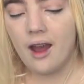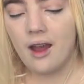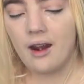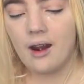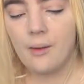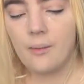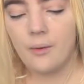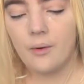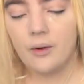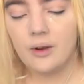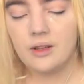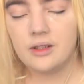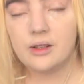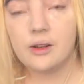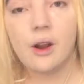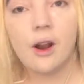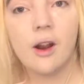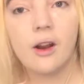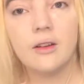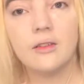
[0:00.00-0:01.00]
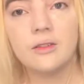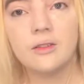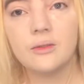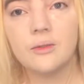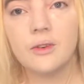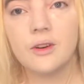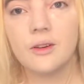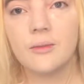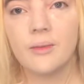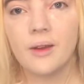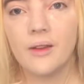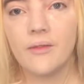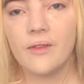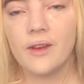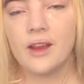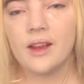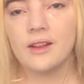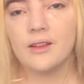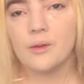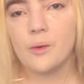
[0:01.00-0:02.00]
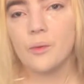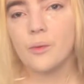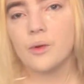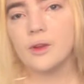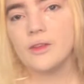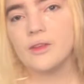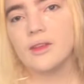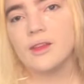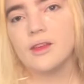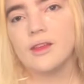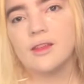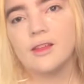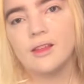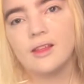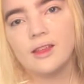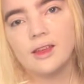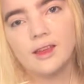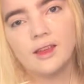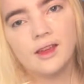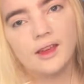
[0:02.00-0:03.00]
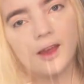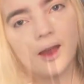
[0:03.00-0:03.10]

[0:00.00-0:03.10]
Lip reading: and I'm going to contour my face with the